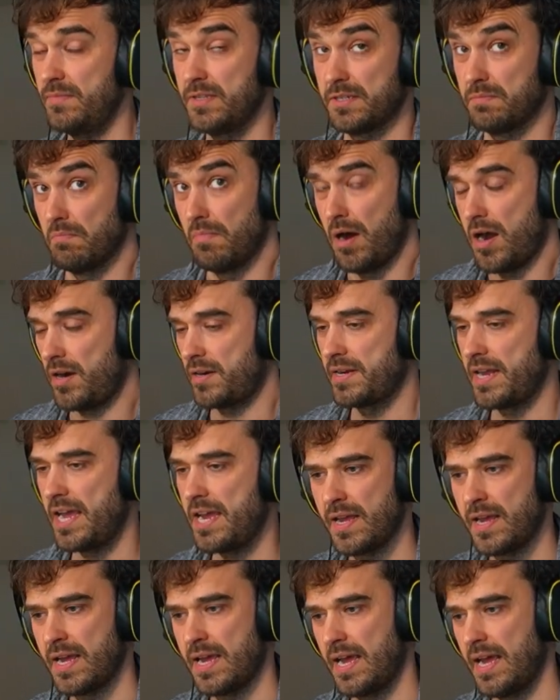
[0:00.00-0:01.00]
this mock
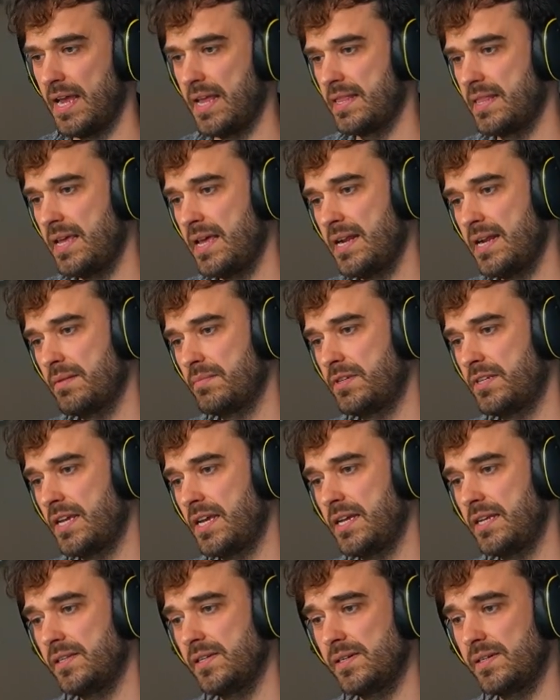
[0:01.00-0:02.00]
name, and then I'm
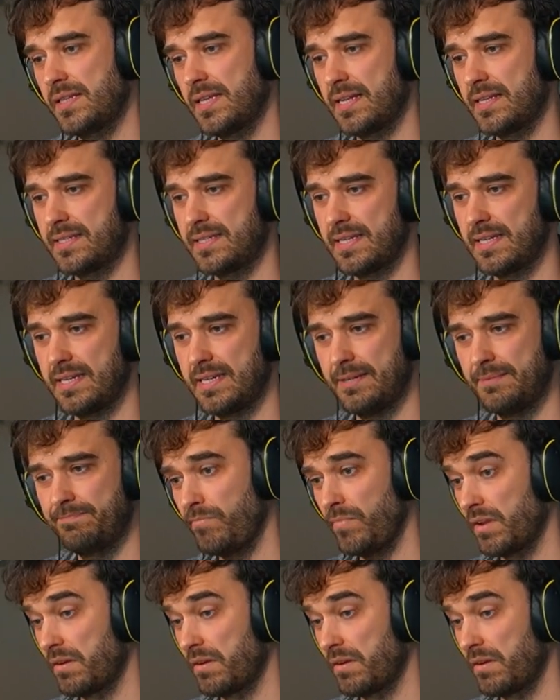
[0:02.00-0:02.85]
saying, look, that uh,